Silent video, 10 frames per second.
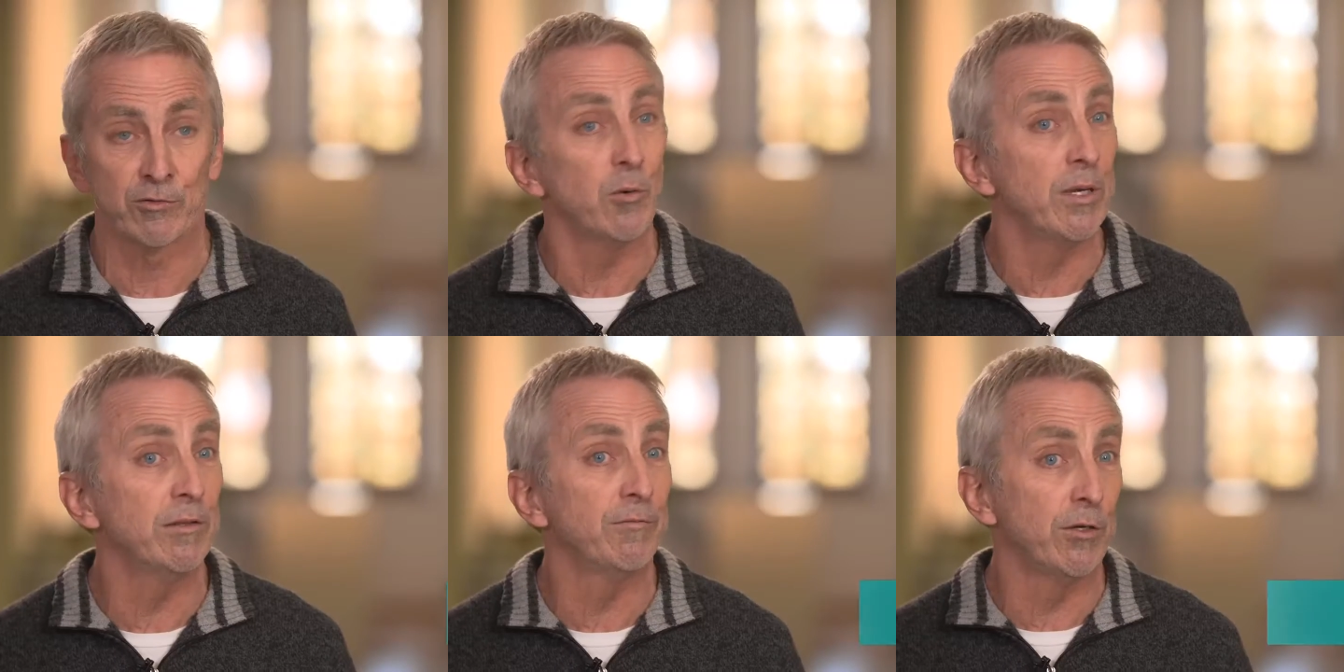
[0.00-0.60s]
So
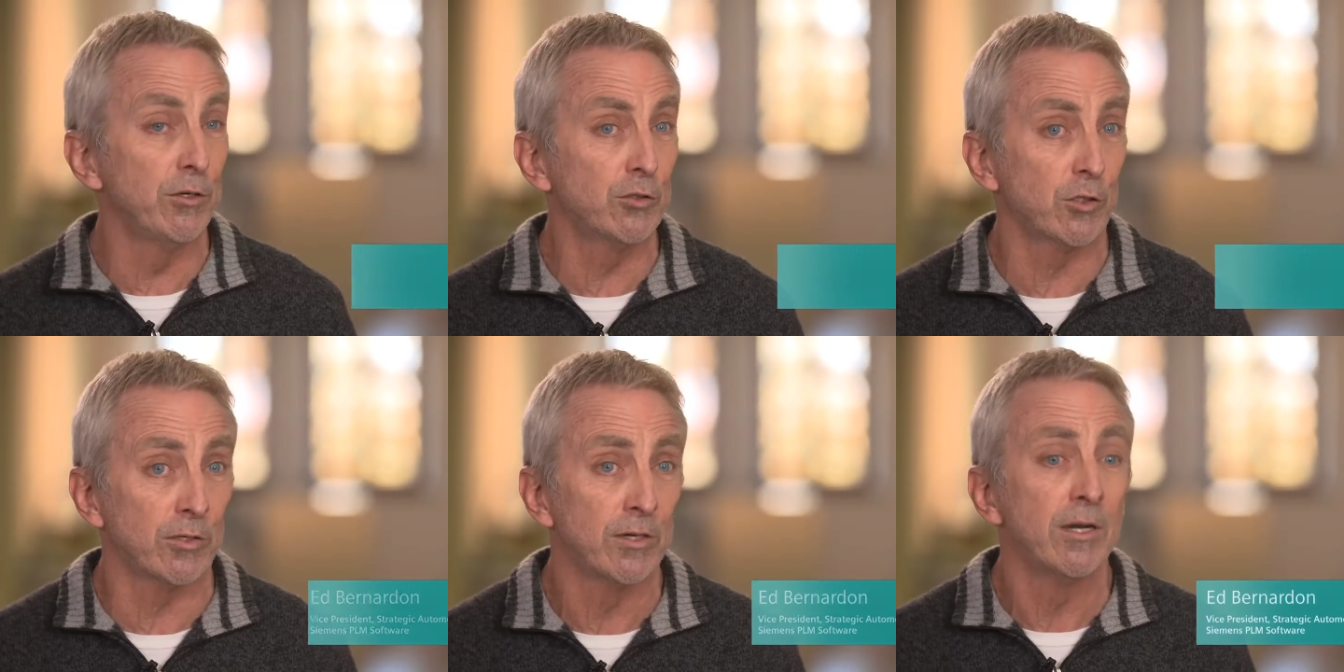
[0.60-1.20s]
in the
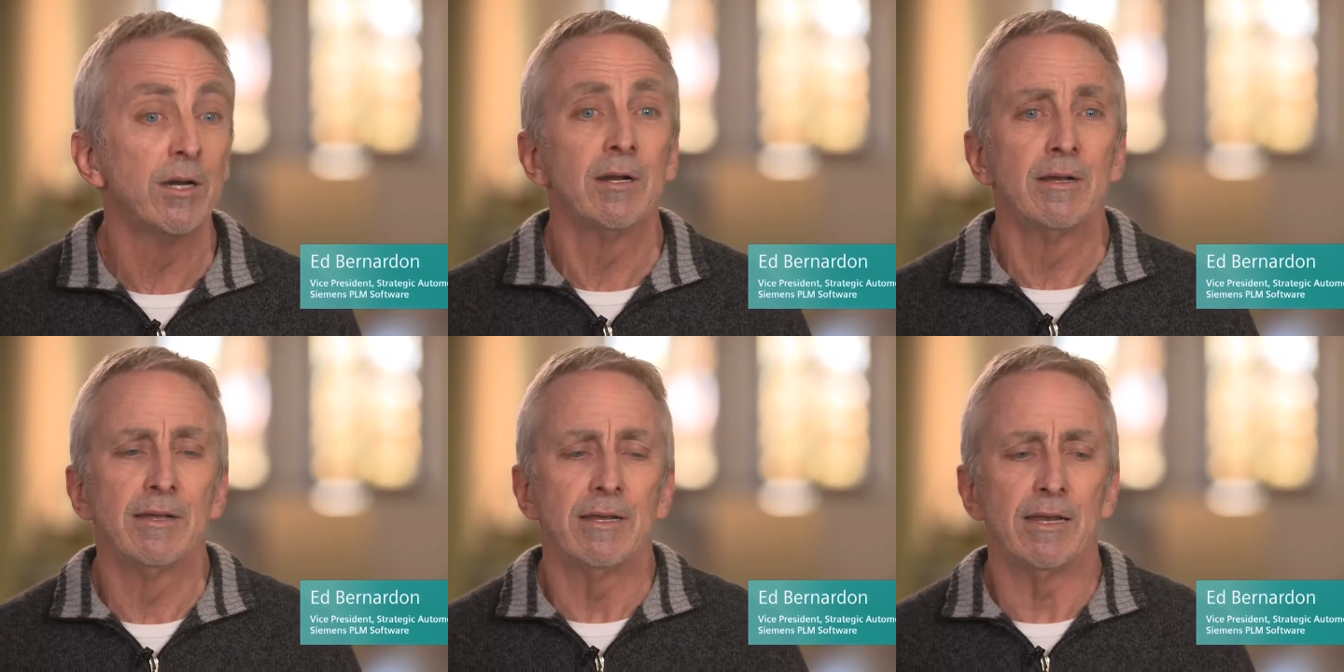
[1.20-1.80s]
future,
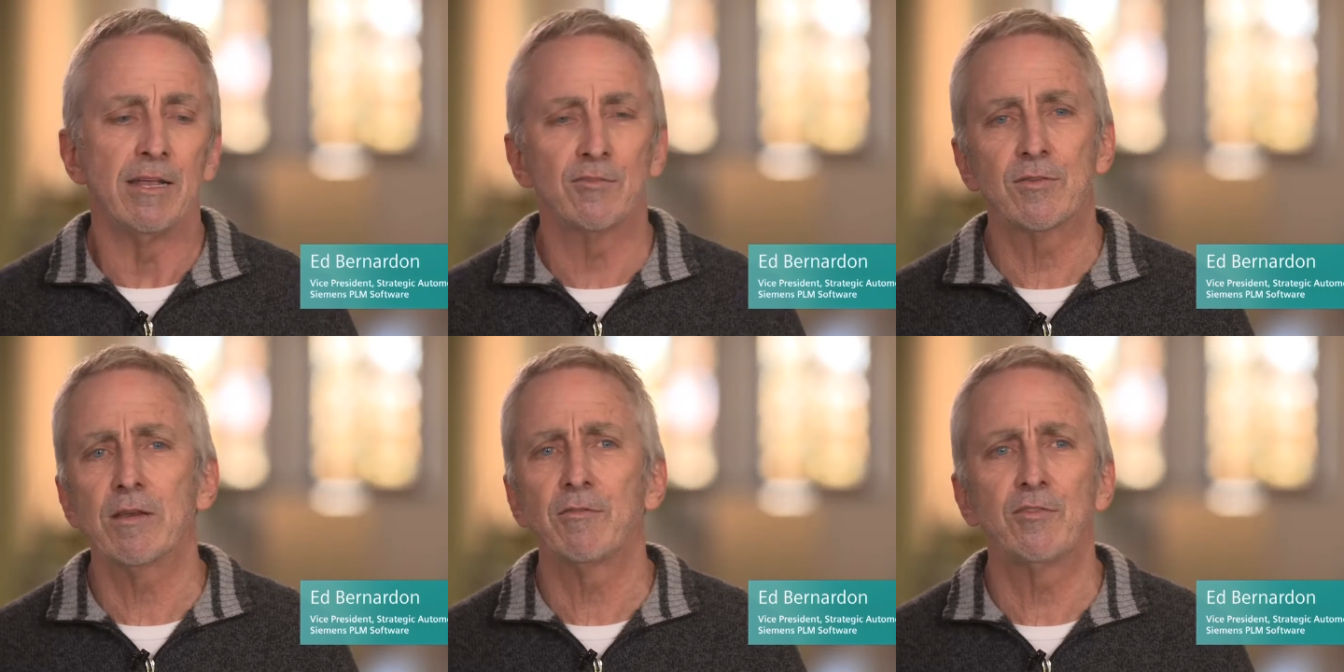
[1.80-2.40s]

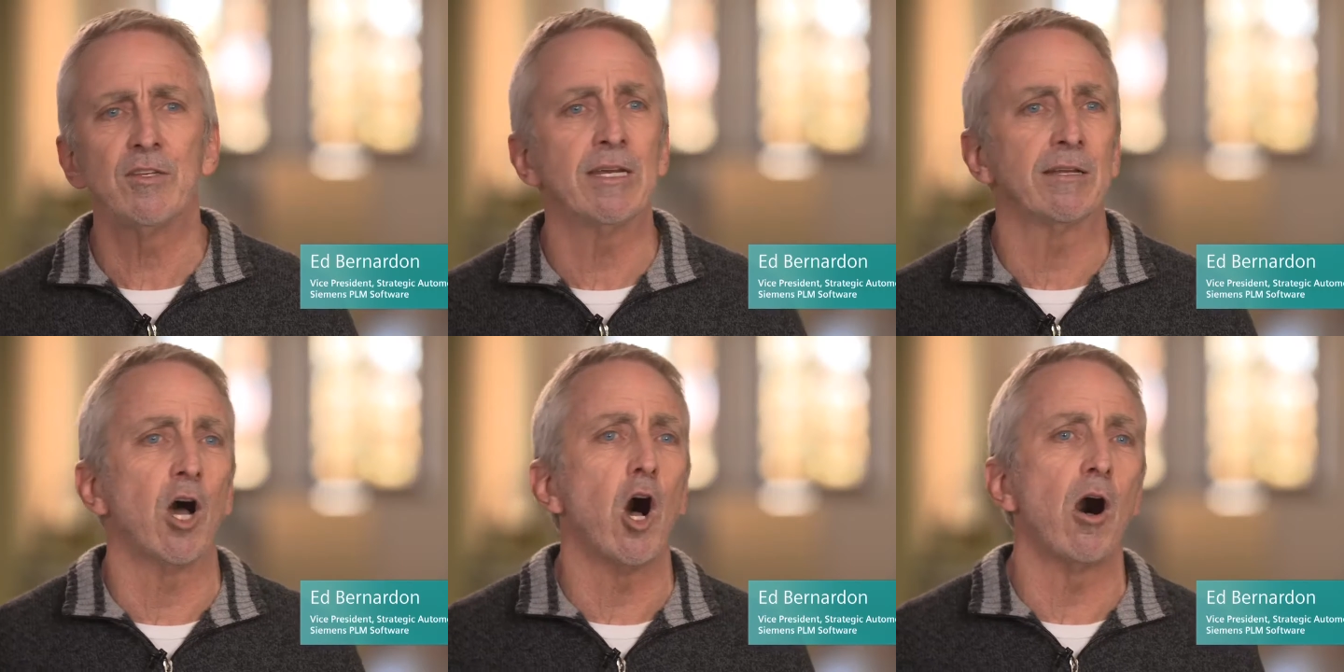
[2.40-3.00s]
instead of seeing
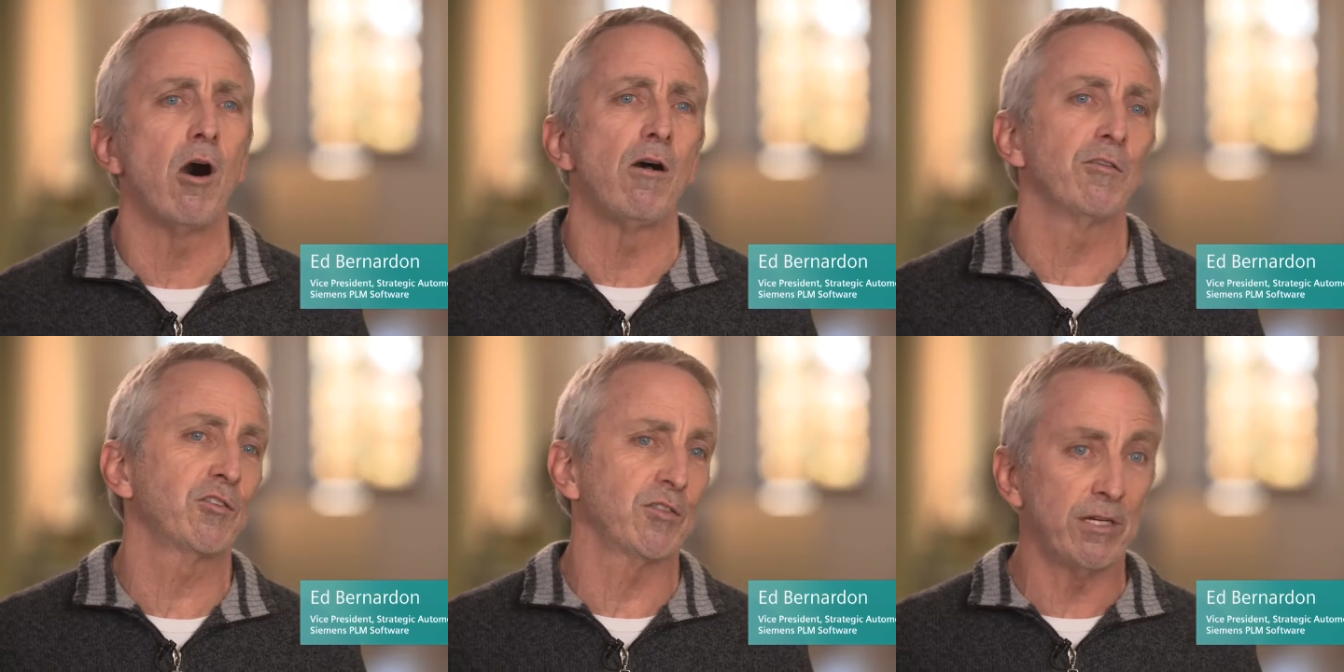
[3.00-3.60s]
an
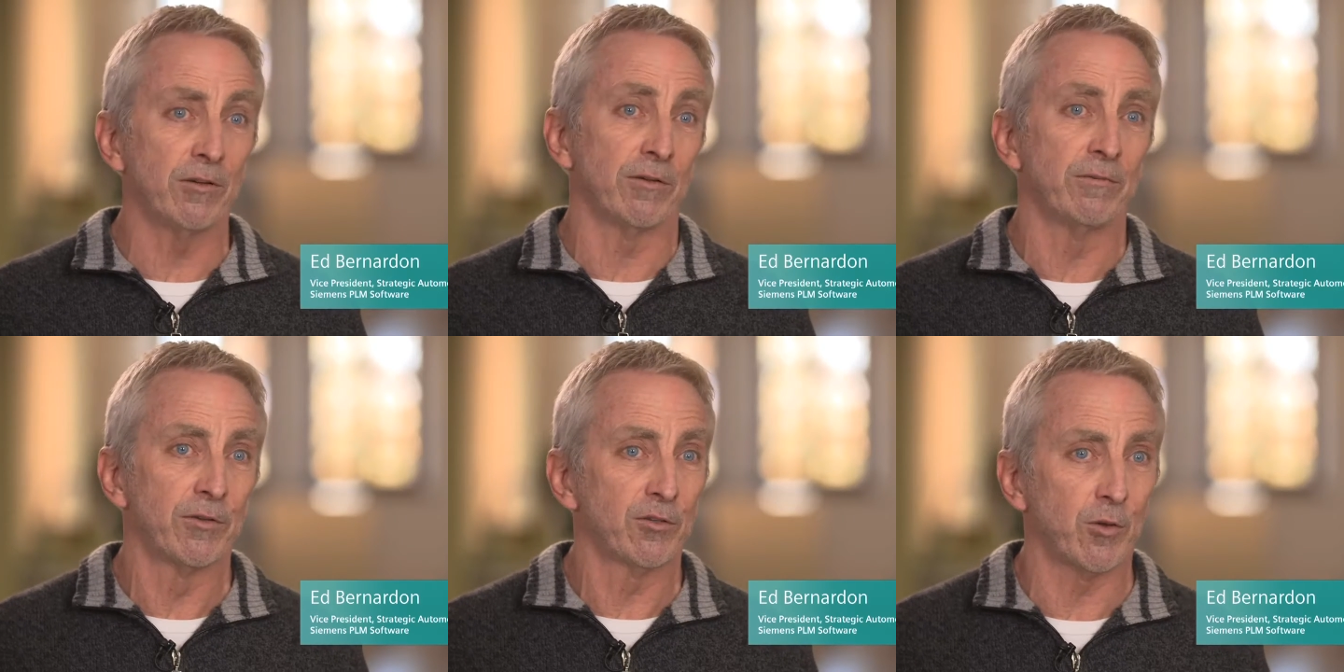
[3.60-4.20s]
all-steel
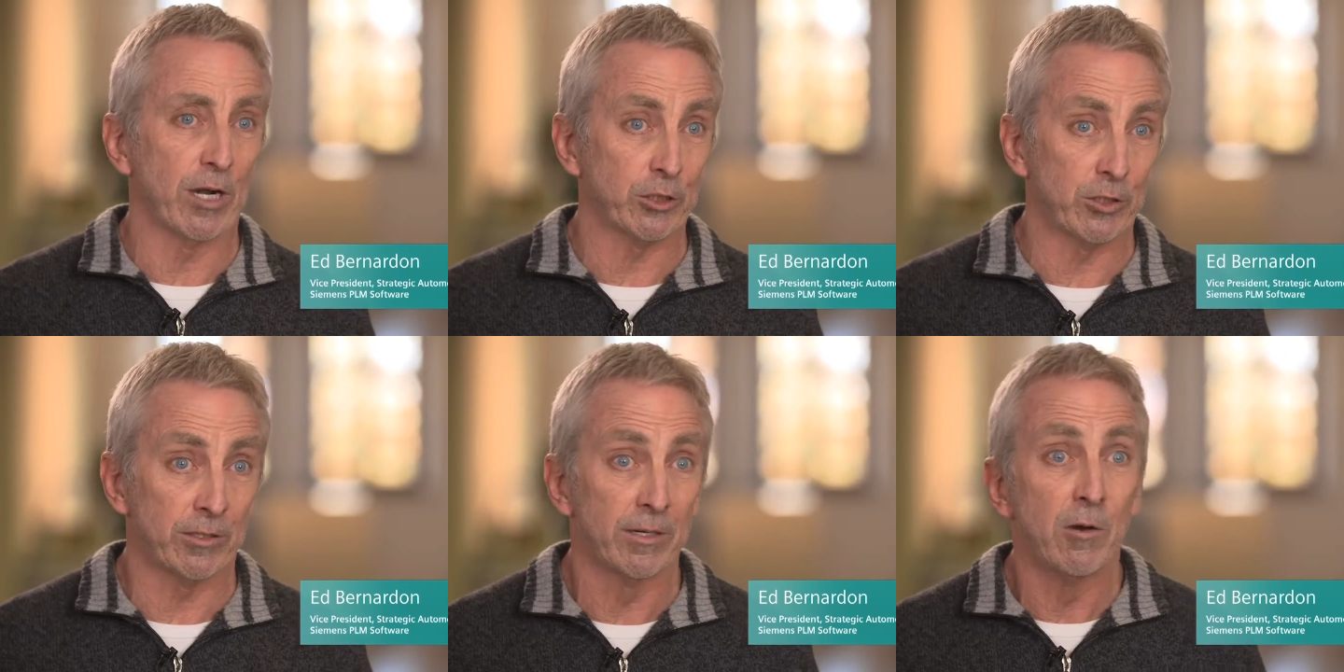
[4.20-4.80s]
structure,